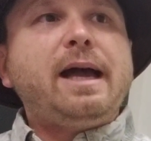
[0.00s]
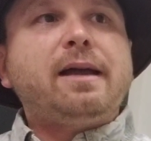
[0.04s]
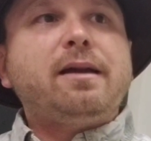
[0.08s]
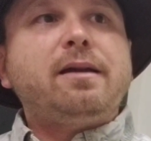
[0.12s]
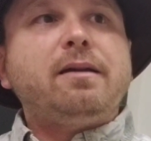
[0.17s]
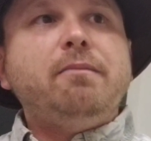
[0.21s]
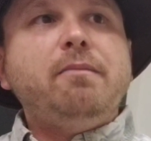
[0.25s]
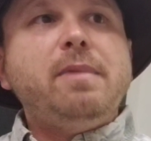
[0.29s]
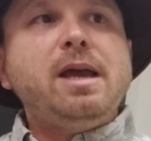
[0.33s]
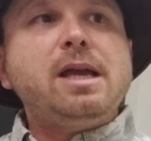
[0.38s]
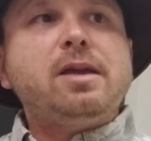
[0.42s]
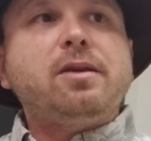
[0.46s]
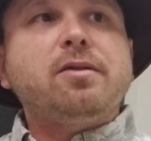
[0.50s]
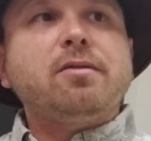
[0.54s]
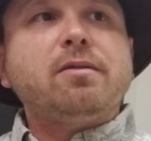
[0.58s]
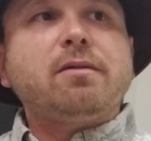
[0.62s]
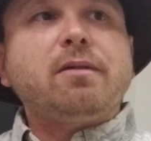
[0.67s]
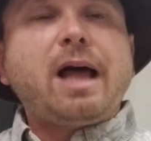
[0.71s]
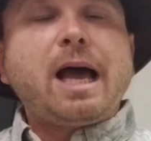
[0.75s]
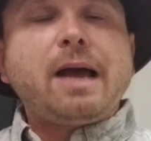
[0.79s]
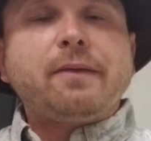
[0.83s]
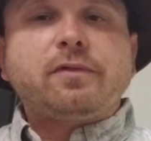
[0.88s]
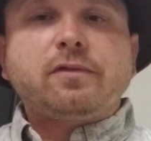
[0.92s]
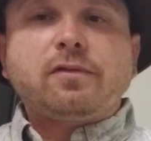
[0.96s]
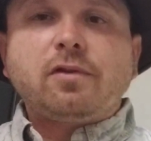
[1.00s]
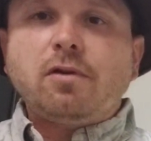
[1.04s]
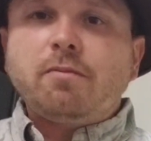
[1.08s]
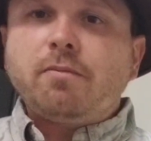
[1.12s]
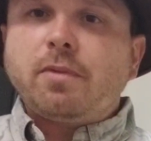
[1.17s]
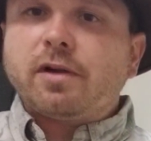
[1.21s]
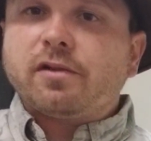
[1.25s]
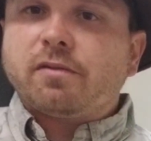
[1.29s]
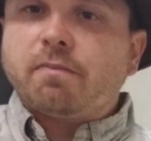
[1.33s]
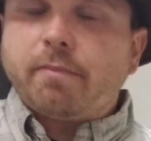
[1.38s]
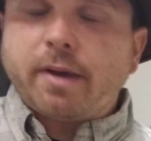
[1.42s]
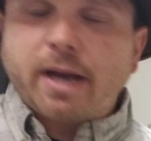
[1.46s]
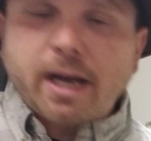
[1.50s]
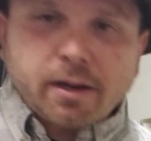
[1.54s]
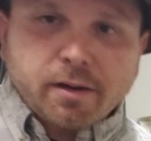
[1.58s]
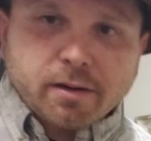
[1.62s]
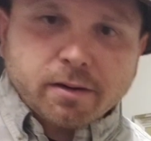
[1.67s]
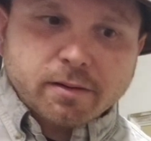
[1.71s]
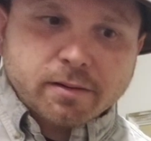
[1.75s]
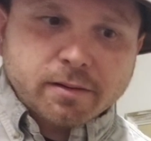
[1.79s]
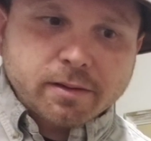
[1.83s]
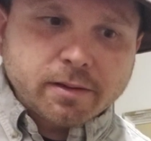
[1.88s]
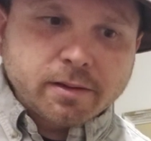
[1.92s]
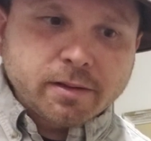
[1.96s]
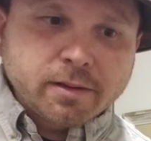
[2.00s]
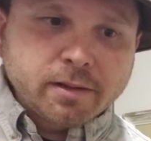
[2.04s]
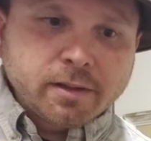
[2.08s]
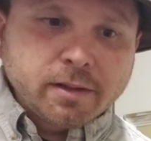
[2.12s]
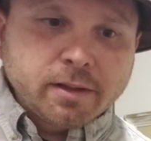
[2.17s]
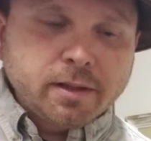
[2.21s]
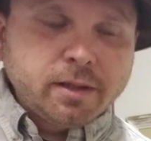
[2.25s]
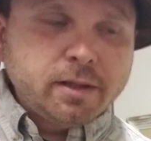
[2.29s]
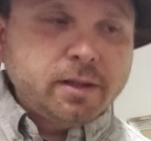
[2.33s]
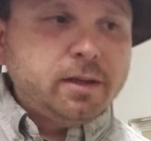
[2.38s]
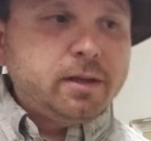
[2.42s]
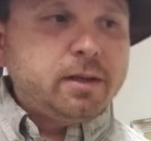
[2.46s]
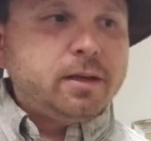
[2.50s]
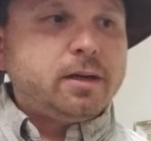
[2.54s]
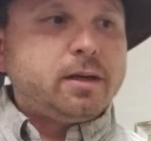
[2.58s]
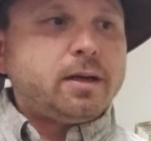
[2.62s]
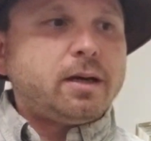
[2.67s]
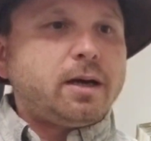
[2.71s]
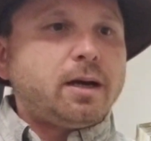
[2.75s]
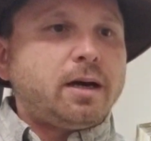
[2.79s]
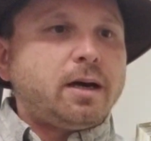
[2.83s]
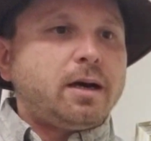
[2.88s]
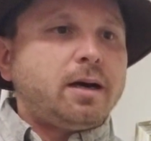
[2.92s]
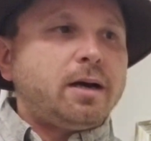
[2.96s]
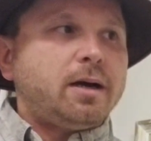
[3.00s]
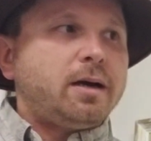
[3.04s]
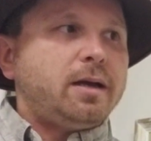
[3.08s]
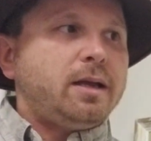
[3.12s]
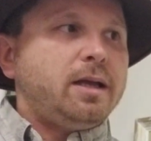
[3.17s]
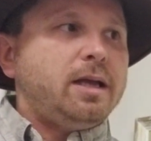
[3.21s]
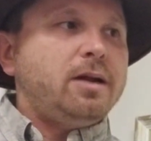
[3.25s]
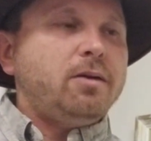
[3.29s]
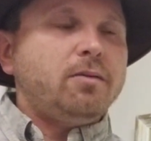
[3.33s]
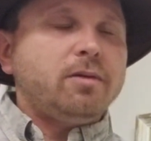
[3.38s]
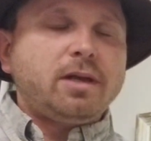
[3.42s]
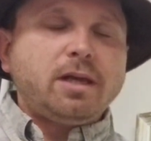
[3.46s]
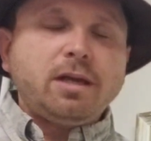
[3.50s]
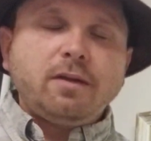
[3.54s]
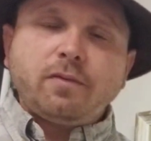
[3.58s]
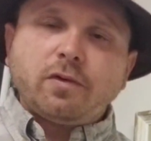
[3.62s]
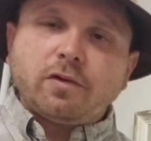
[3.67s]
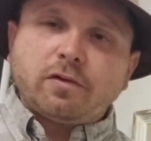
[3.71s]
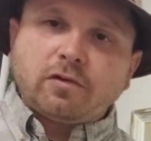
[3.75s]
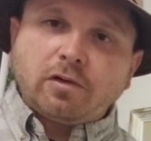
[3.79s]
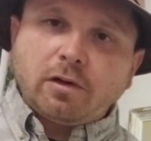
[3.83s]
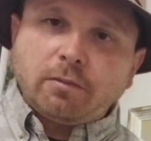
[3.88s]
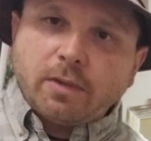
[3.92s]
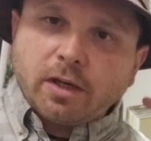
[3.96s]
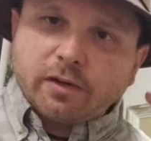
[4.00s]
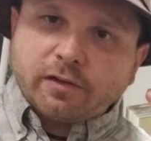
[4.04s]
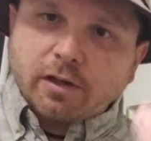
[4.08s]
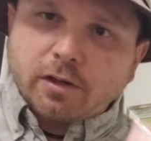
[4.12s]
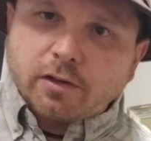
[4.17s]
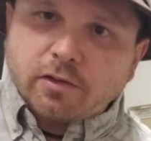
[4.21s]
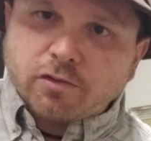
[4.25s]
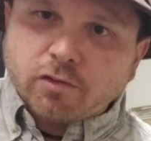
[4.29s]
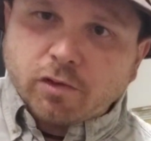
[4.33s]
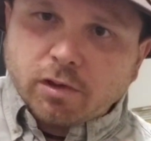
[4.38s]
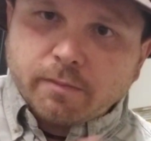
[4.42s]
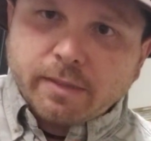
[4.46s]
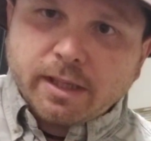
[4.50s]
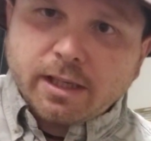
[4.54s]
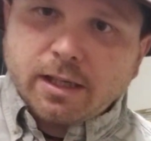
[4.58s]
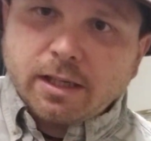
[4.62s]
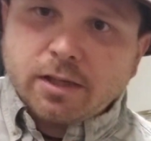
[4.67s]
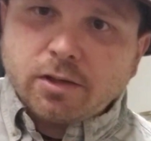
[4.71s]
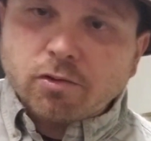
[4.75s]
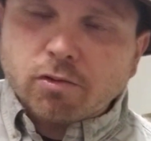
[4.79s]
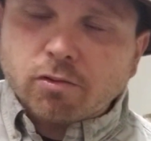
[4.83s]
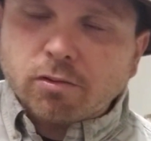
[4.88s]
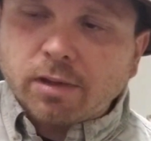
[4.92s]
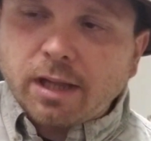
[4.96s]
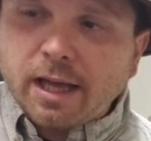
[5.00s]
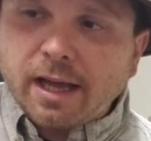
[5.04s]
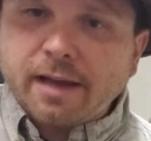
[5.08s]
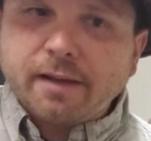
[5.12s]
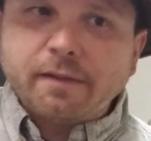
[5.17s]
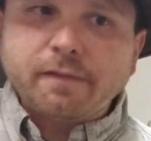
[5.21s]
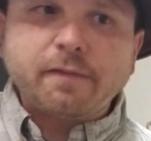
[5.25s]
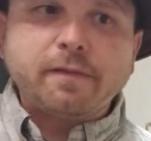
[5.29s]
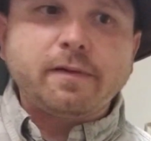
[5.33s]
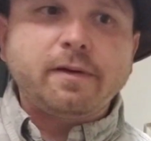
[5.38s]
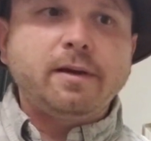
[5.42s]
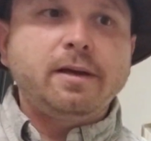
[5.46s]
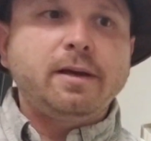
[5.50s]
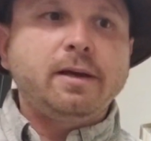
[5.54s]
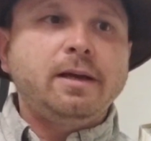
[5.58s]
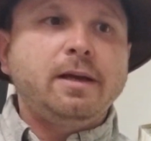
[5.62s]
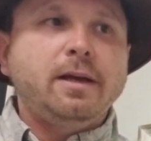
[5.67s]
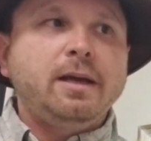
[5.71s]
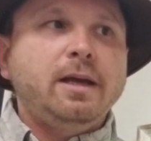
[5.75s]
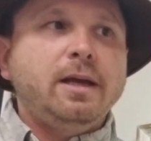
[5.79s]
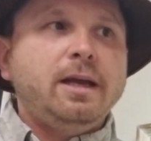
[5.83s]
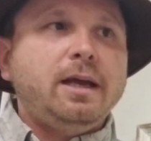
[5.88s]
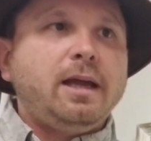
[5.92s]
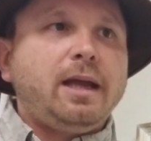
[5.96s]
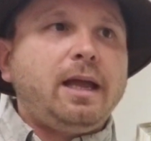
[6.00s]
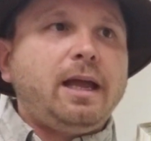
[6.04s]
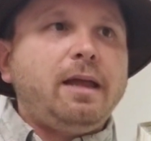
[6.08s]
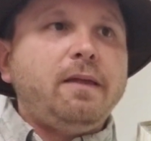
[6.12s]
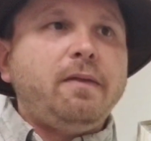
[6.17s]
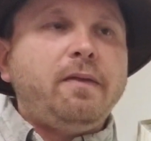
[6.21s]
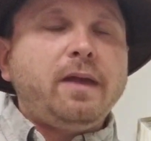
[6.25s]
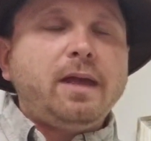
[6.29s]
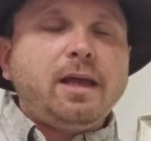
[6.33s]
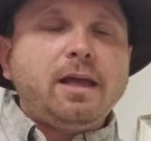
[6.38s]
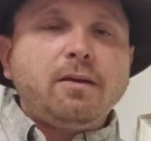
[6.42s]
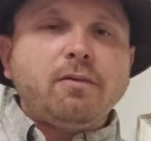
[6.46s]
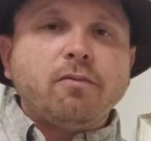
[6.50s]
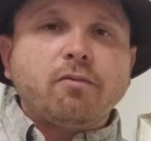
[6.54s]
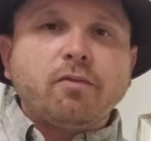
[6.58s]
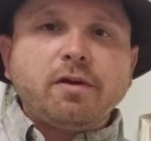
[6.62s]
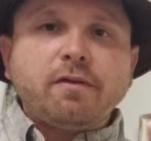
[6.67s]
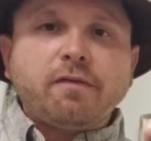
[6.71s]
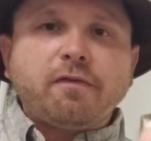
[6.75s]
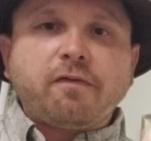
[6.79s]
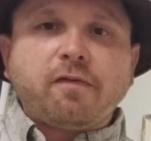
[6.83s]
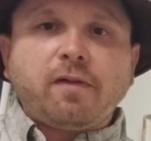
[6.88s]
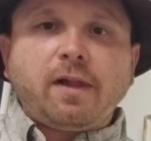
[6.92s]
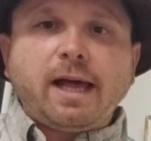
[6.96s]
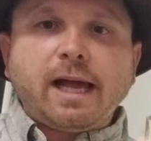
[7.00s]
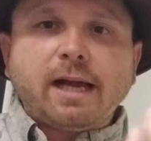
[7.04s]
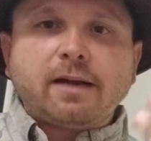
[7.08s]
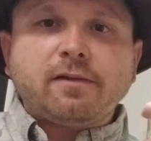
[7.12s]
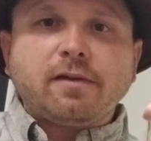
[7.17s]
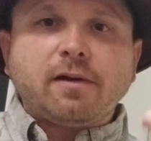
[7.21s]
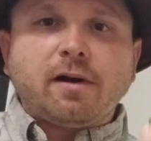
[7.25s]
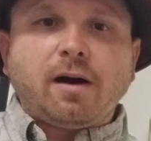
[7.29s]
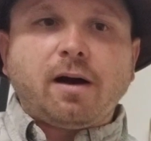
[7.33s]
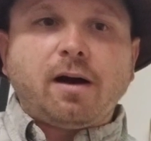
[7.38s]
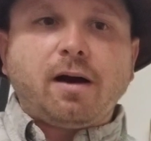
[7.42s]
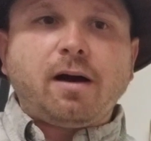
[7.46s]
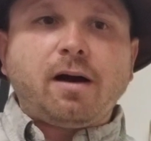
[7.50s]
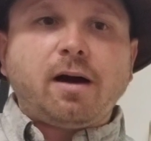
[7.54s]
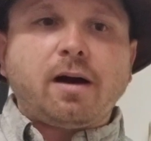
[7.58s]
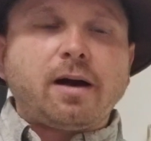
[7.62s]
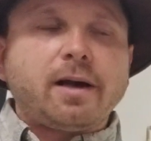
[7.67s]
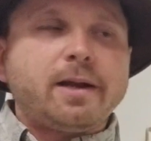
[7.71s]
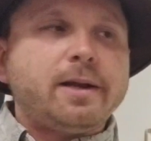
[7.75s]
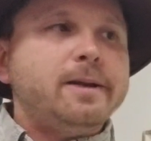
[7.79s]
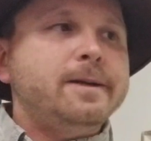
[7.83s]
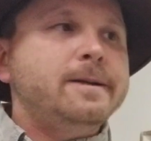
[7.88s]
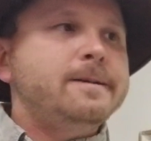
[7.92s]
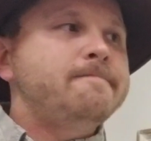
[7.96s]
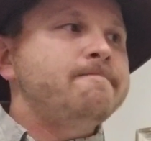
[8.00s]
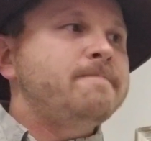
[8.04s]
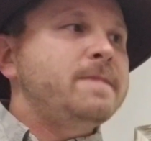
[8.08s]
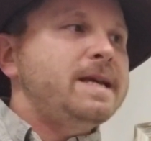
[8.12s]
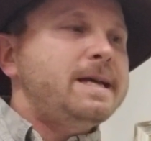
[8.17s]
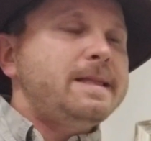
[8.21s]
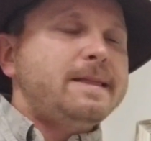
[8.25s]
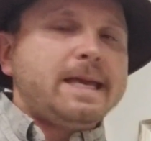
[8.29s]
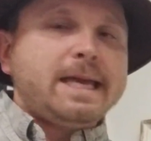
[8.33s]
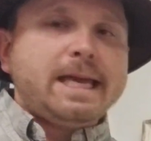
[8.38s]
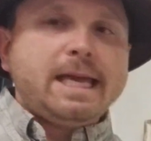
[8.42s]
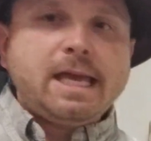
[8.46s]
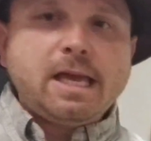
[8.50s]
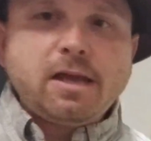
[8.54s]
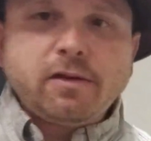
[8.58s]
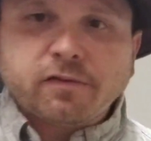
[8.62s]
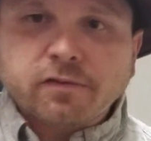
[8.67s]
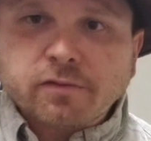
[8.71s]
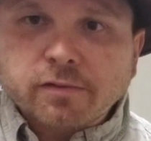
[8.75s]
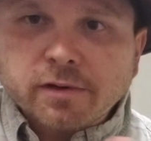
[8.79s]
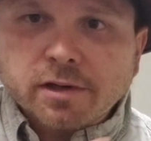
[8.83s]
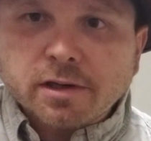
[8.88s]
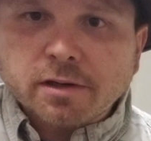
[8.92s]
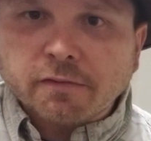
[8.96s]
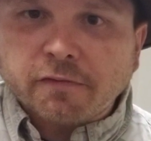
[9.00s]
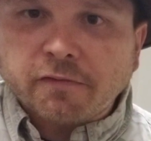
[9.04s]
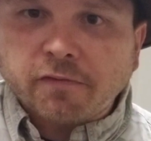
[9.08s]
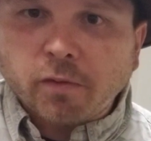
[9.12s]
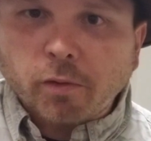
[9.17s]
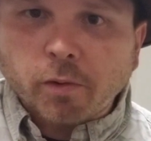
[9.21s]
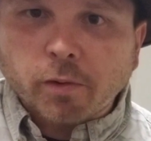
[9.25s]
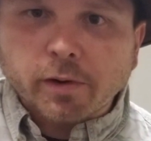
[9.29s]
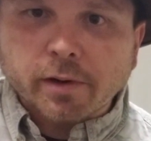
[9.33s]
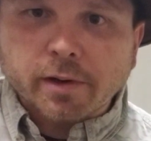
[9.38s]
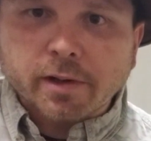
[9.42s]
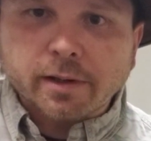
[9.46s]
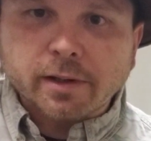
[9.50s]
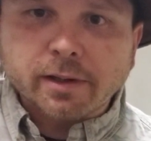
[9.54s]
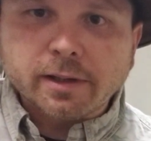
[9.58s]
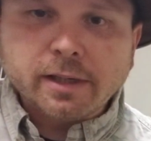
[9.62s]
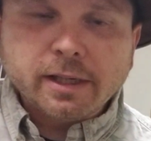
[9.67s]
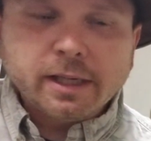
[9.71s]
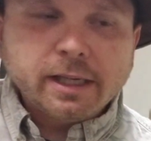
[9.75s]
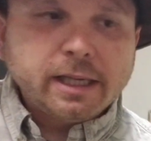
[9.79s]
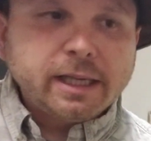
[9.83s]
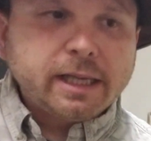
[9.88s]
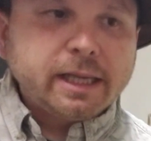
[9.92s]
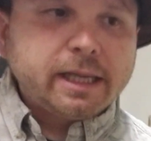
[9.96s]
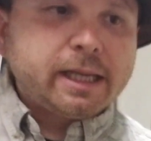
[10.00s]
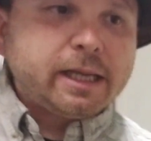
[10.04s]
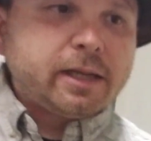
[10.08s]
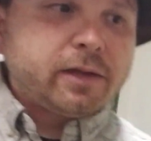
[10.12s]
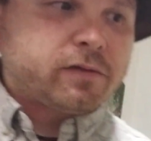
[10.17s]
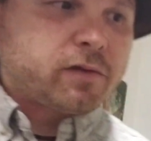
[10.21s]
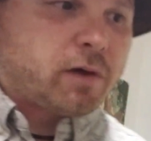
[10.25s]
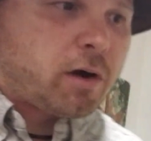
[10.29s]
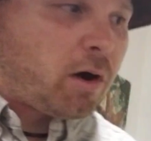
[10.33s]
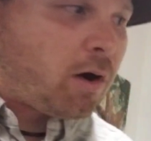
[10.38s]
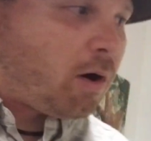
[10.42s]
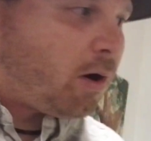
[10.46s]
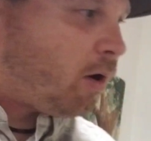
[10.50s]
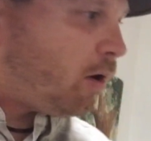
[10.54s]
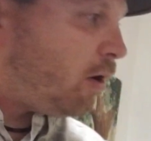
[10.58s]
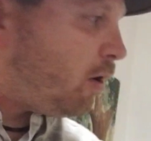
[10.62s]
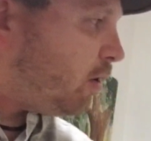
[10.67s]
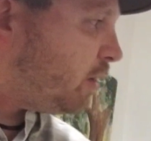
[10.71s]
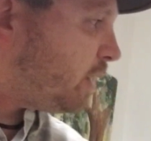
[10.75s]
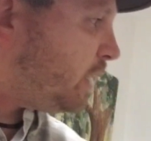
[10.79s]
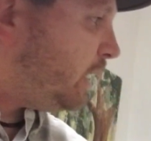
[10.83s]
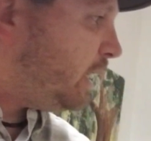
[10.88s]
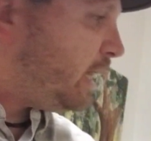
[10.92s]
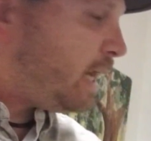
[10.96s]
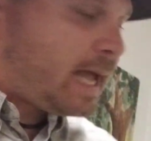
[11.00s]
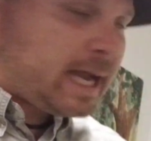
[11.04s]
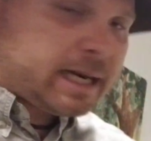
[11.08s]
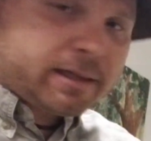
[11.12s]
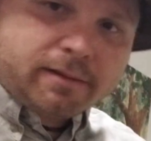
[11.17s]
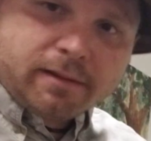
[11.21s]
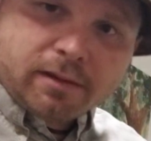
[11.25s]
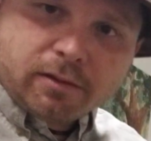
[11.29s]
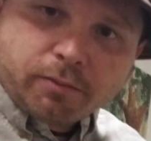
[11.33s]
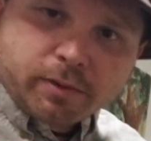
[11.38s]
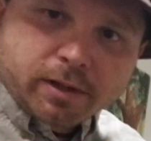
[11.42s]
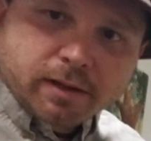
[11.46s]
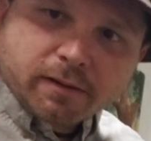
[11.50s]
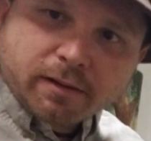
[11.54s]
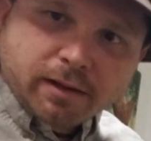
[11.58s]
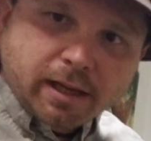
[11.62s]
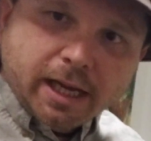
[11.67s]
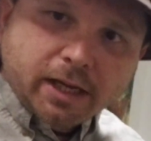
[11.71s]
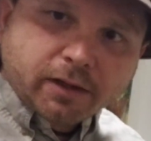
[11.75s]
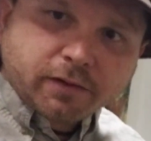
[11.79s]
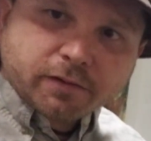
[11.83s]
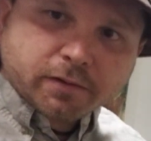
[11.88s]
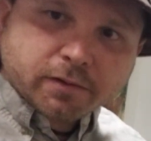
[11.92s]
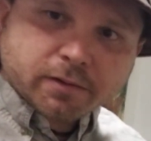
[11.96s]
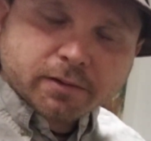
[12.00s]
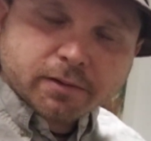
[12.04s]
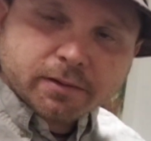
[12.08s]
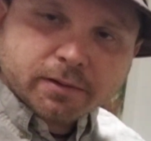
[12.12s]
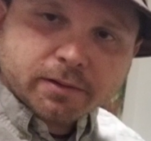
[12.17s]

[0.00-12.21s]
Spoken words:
make your life so much better. It'll give you so much enjoyment in your life. And then reflect on the history of Florida is all connected with nature.